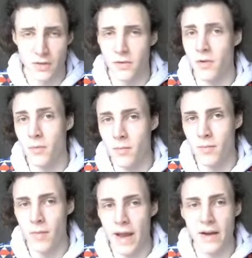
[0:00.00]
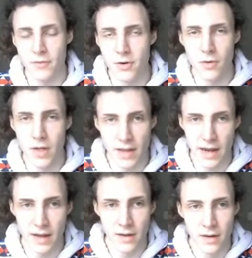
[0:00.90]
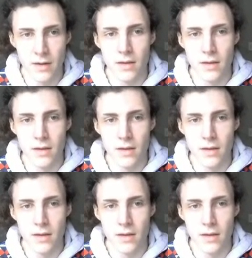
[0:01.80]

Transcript: So after doing that,